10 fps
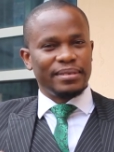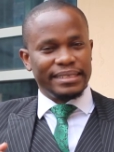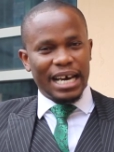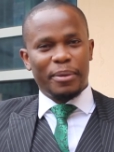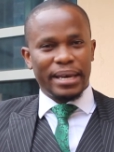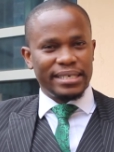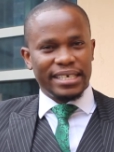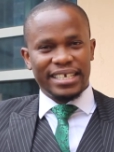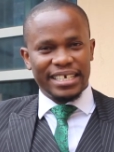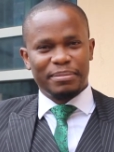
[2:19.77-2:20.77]
dawa ya
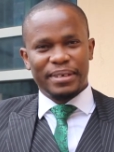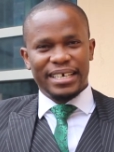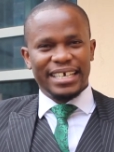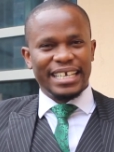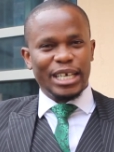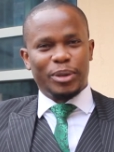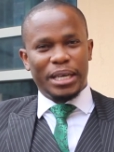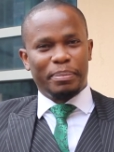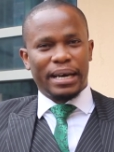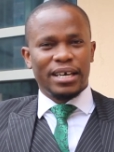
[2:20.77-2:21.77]
deni ni
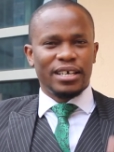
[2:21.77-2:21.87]
kulipa.